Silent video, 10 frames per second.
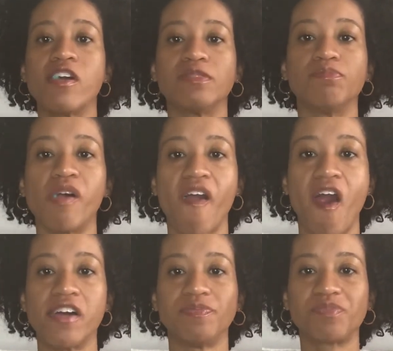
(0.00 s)

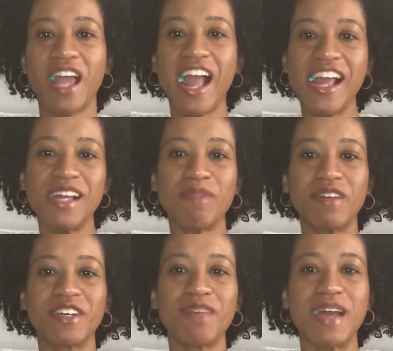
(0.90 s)
but hey, my
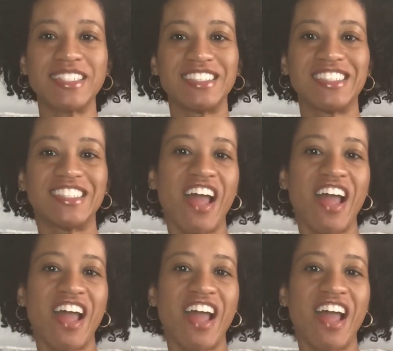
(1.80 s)
ring matches.